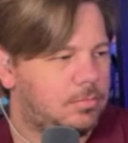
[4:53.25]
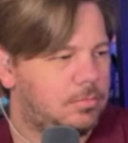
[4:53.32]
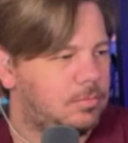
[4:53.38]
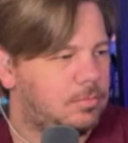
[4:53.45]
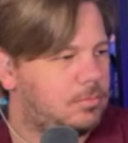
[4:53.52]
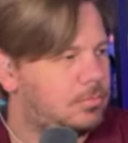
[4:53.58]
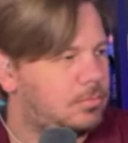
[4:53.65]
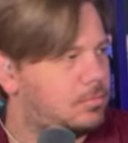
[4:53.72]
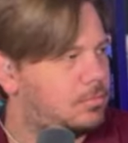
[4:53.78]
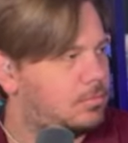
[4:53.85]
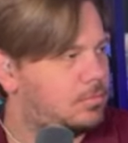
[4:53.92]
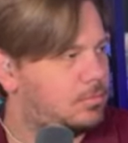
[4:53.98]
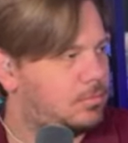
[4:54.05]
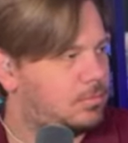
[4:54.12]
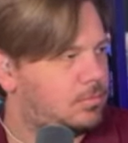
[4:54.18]

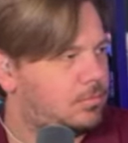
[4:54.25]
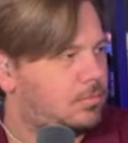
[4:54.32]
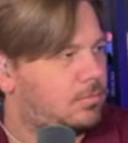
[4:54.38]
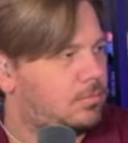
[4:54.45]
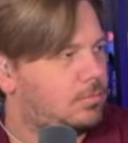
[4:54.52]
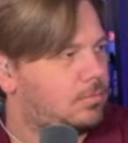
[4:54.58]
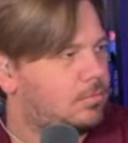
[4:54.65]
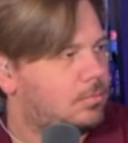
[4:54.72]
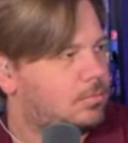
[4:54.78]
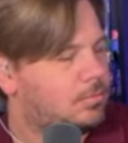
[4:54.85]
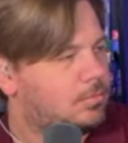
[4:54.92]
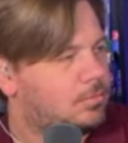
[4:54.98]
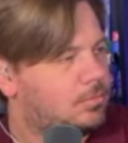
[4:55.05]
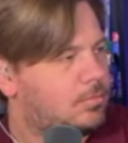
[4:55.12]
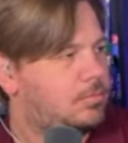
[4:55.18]

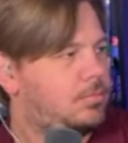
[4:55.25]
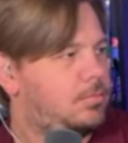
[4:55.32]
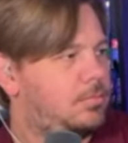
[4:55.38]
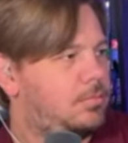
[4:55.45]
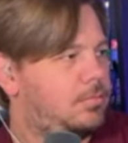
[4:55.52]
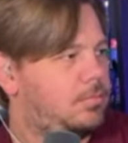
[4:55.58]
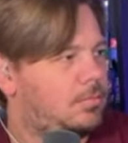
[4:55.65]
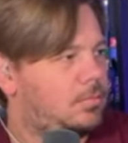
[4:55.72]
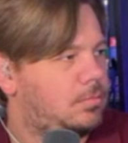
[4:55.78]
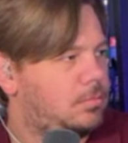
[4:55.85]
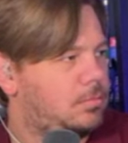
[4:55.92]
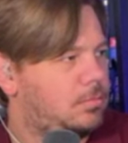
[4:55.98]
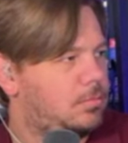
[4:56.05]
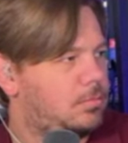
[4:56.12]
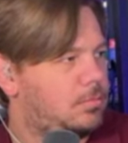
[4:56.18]

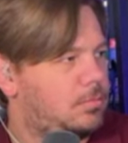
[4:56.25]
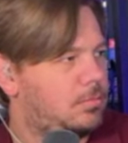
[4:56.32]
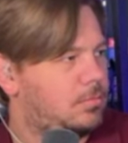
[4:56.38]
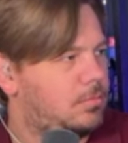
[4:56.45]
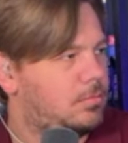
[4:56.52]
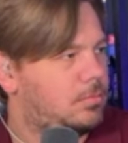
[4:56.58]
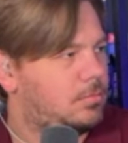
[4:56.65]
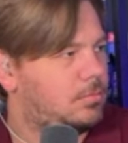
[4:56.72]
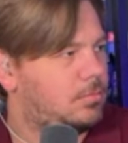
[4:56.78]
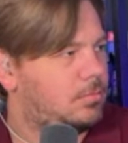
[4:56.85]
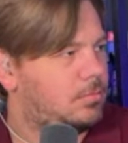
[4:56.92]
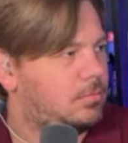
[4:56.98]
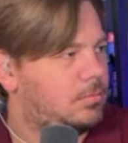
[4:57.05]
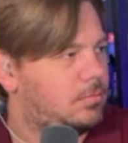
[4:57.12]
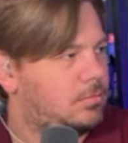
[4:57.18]

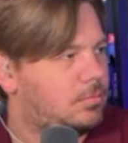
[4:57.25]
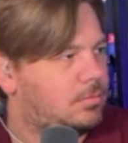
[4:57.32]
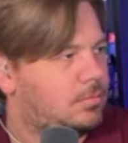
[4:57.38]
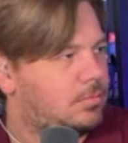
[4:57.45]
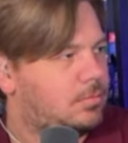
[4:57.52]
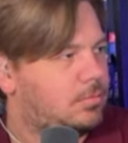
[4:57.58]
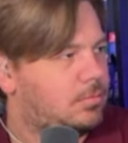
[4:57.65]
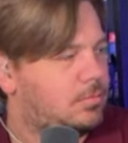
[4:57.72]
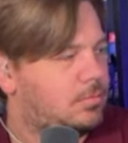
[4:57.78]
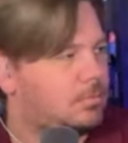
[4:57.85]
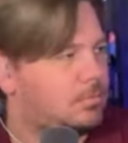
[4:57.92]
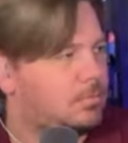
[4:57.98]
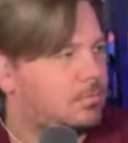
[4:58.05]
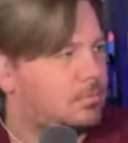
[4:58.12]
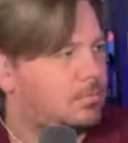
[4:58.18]

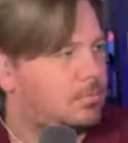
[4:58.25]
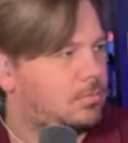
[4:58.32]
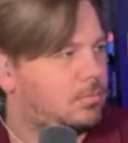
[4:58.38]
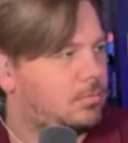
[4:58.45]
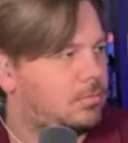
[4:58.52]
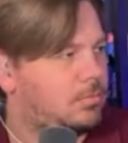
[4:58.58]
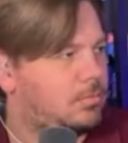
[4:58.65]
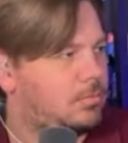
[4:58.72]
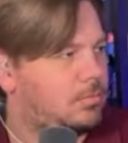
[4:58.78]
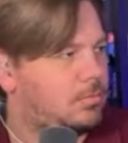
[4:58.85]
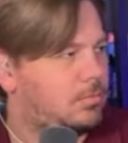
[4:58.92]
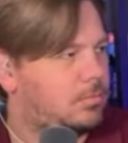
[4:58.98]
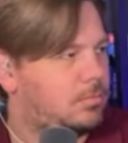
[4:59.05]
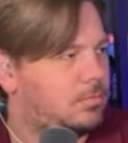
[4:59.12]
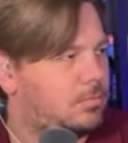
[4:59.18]

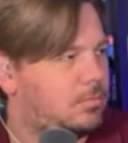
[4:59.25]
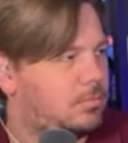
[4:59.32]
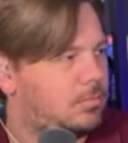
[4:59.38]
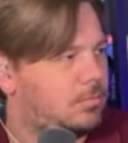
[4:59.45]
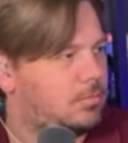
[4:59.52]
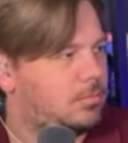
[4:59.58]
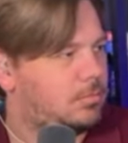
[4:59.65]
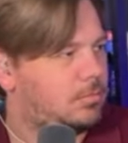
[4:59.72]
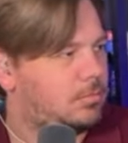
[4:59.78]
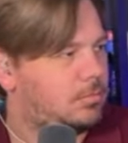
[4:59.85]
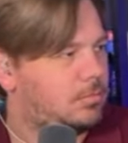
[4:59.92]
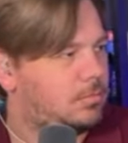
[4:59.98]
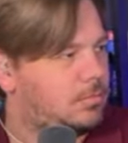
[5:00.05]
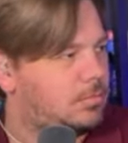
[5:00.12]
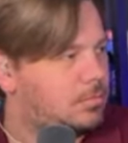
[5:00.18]

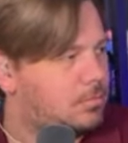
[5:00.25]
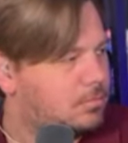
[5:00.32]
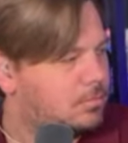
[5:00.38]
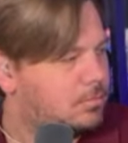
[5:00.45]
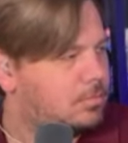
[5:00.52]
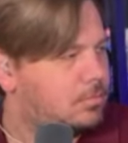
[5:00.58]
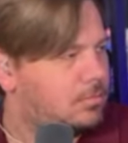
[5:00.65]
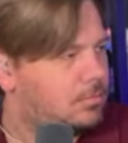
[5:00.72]
No words are spoken by the person on screen.